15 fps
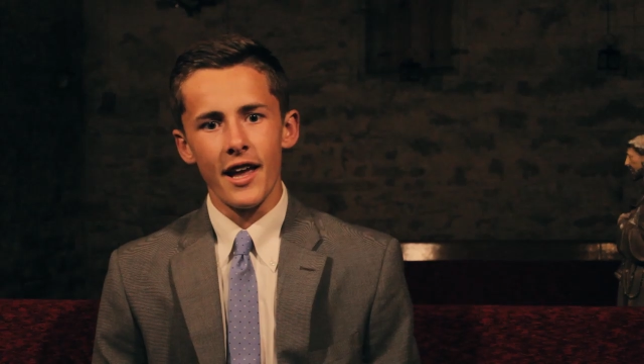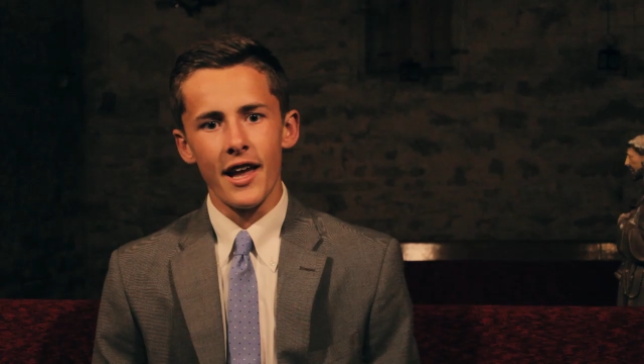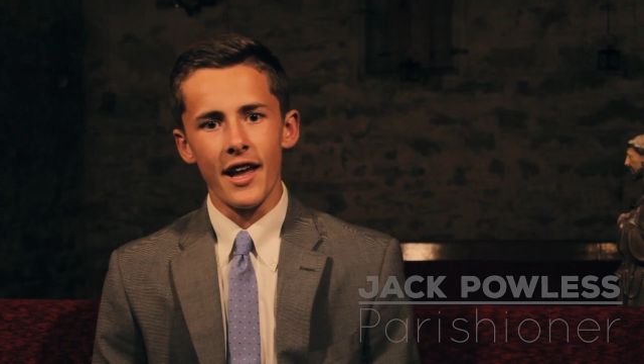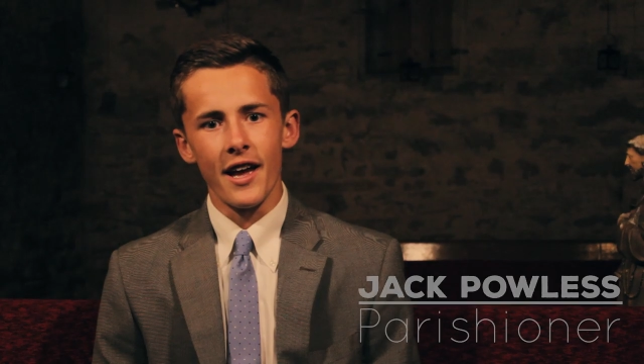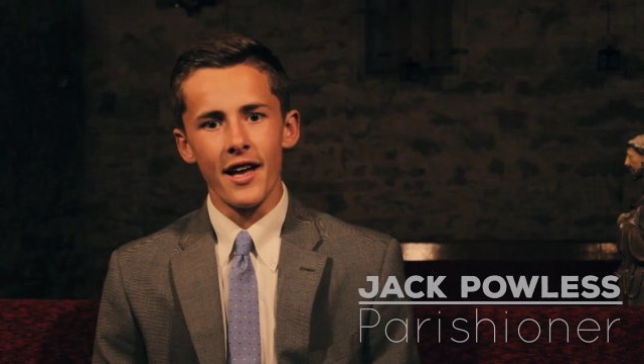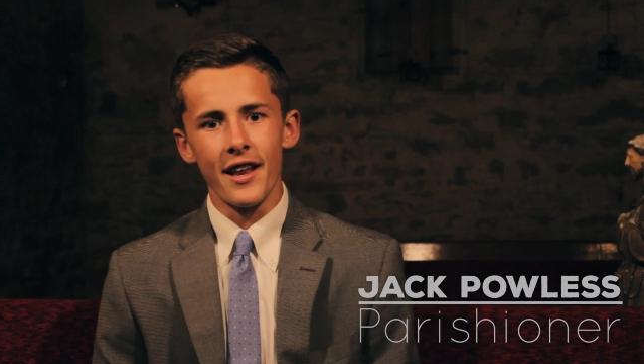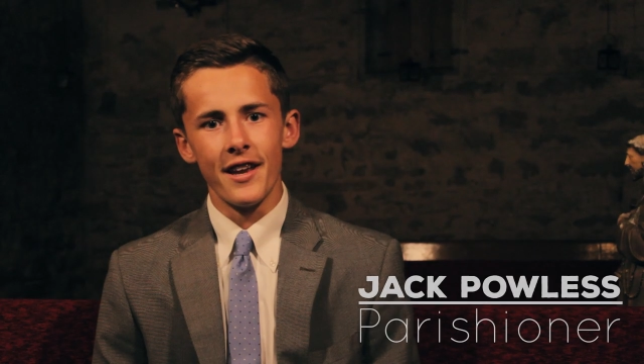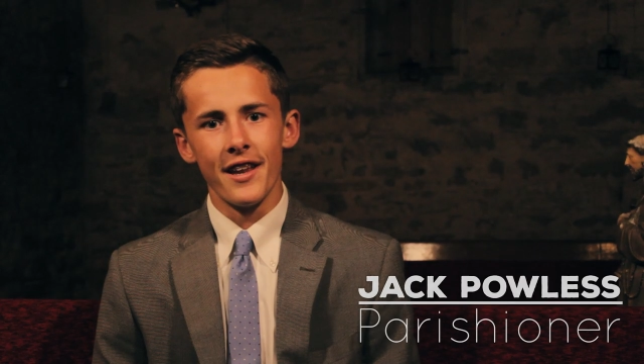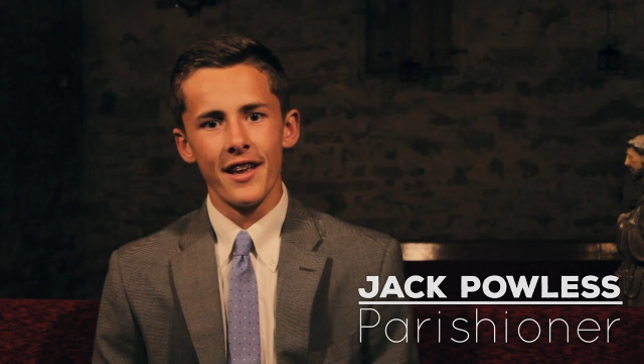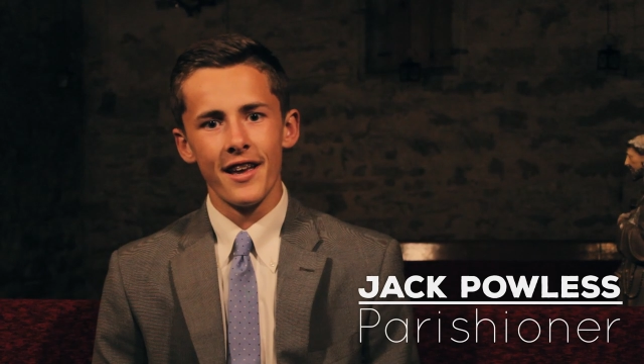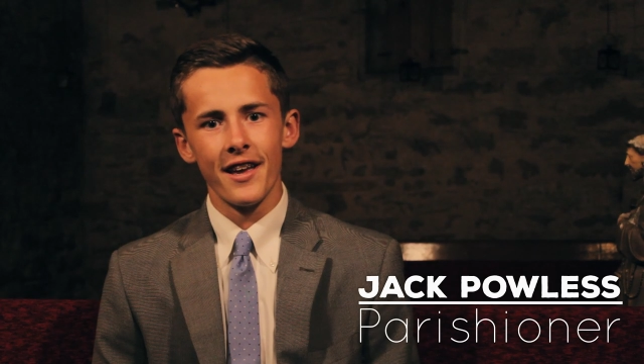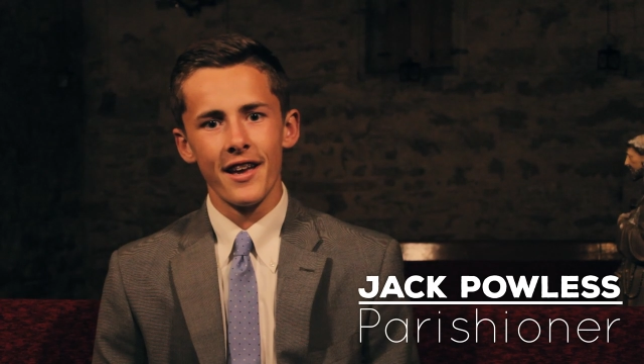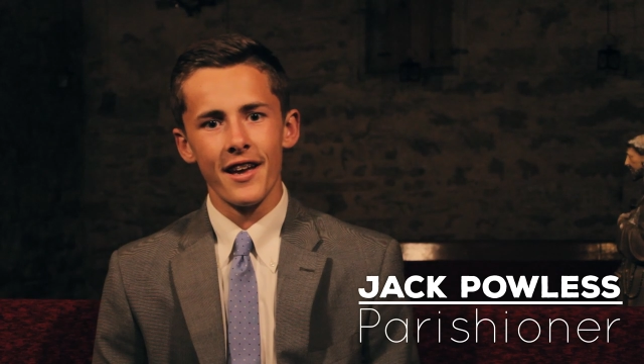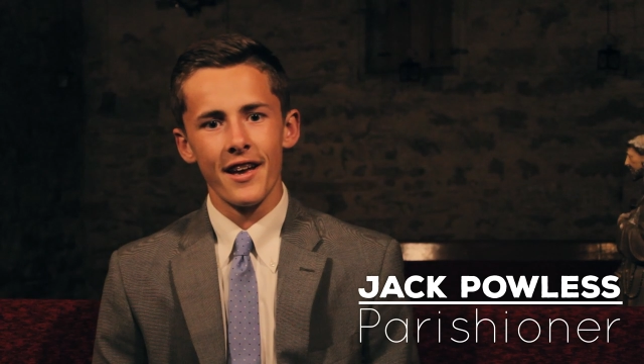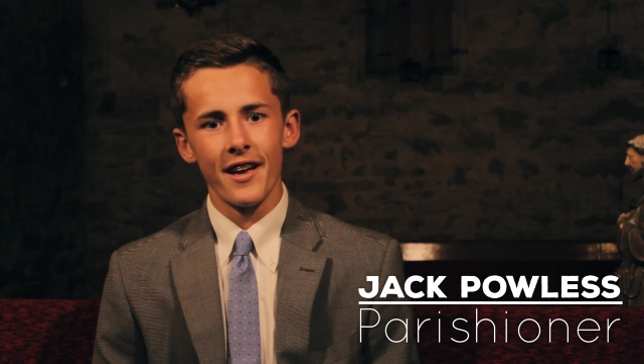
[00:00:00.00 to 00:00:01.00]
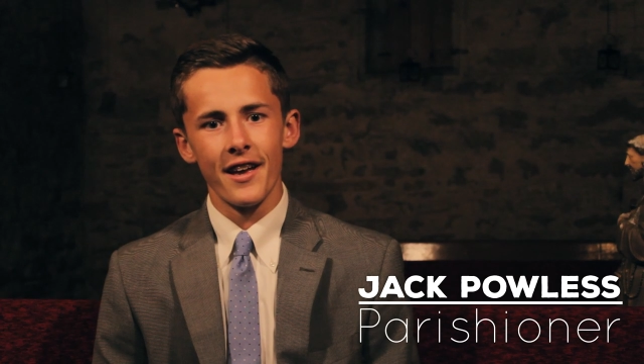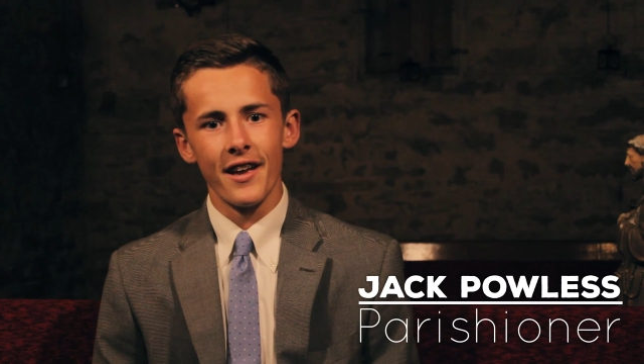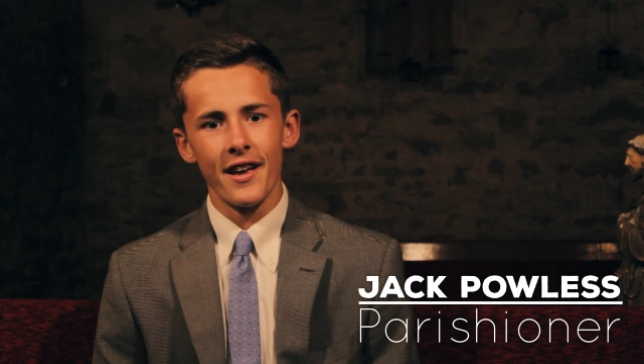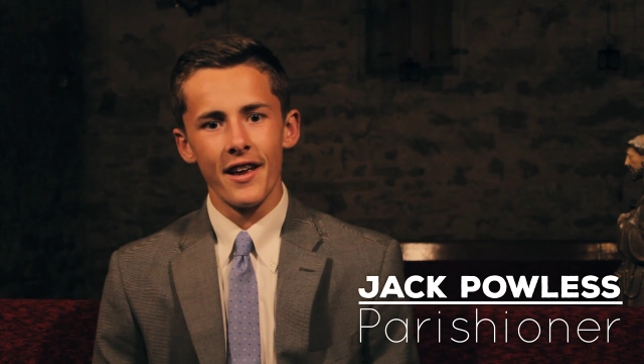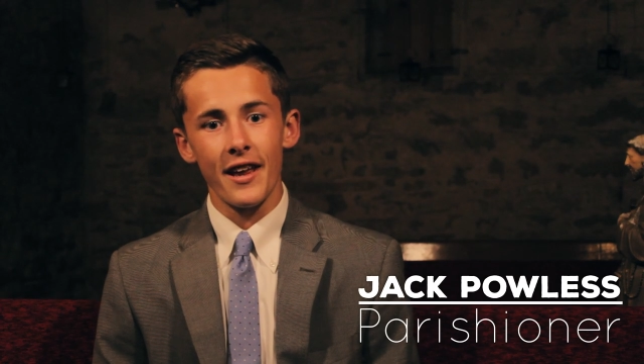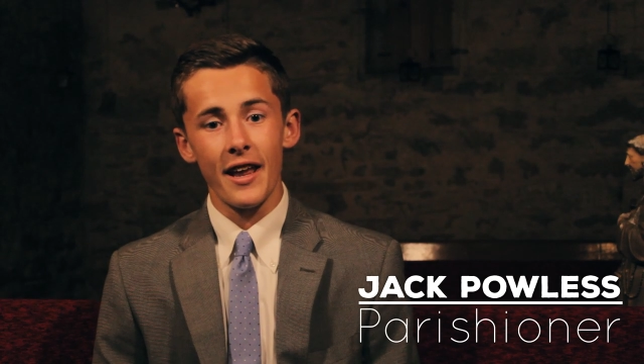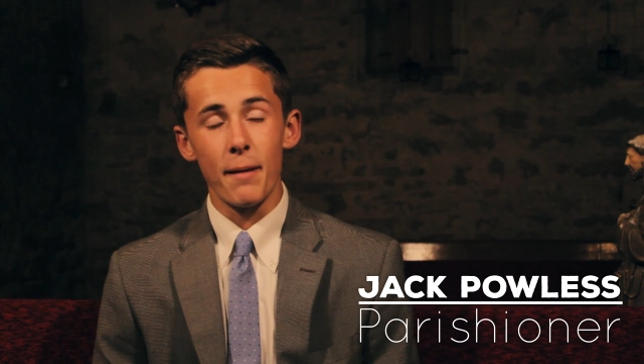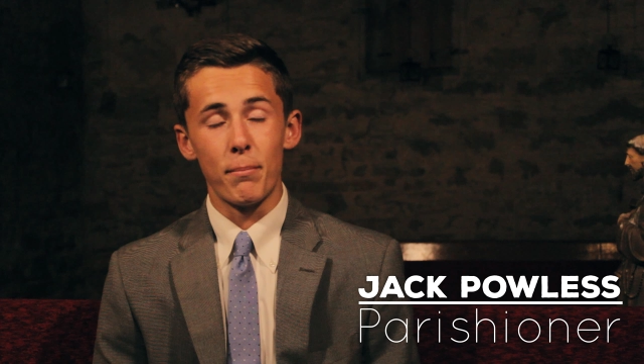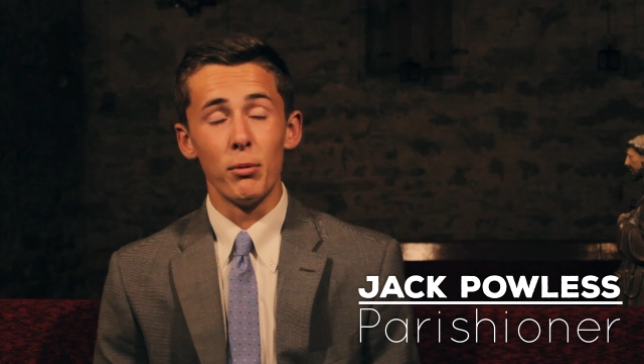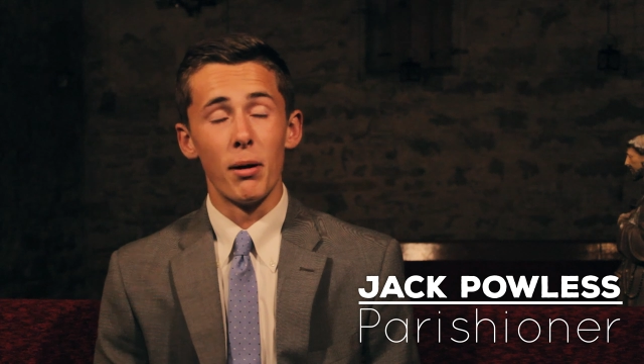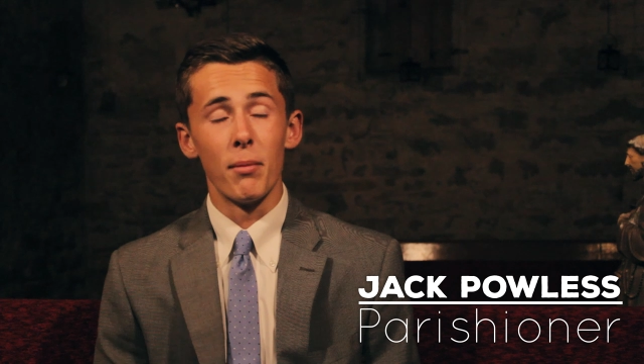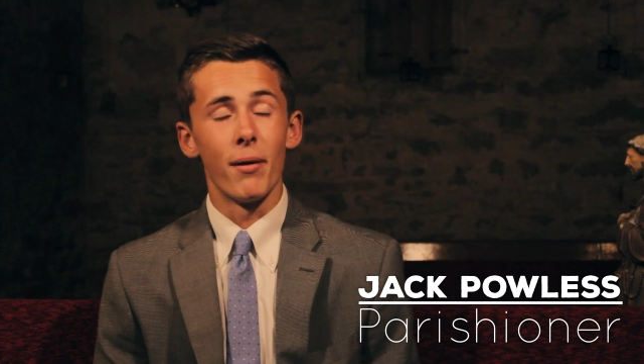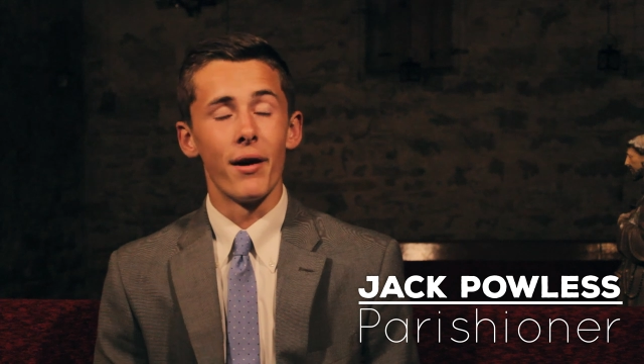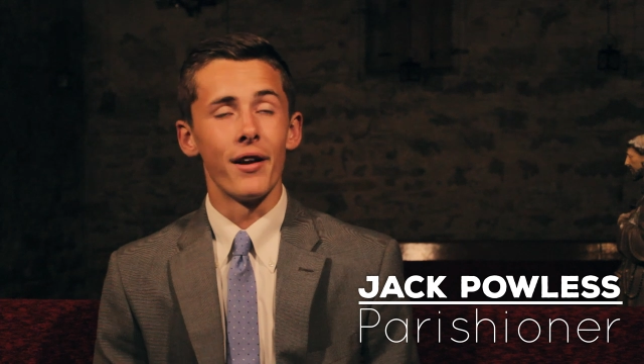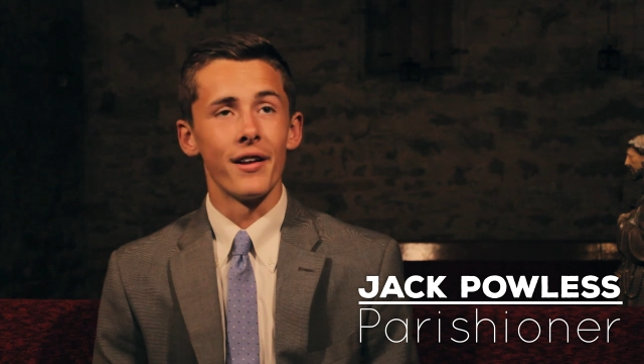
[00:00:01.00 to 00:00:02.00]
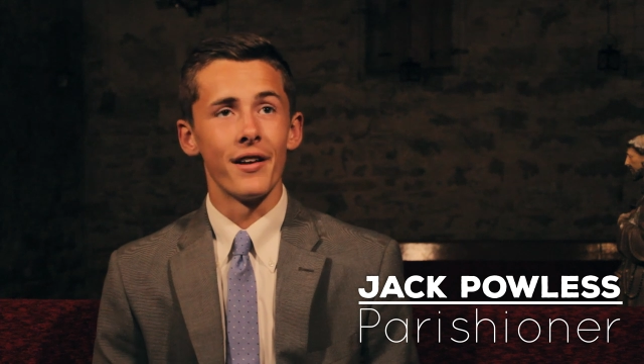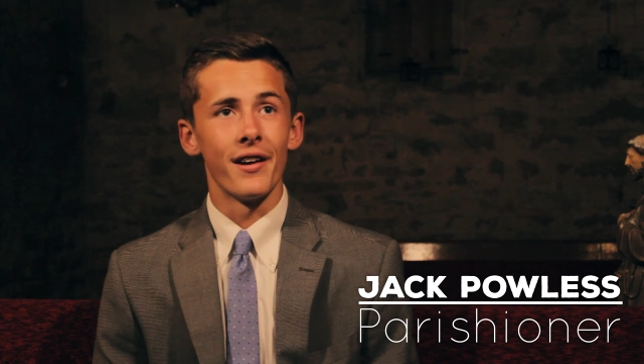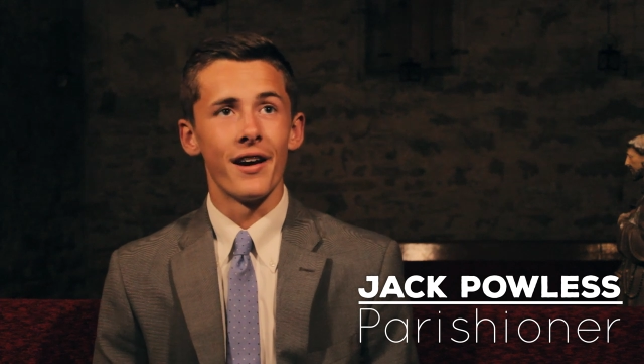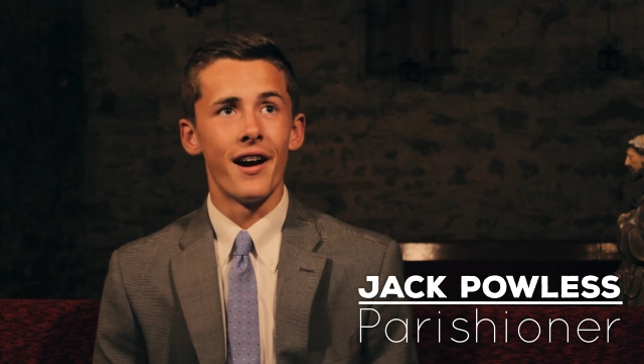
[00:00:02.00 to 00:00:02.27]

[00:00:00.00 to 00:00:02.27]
and it blew my mind.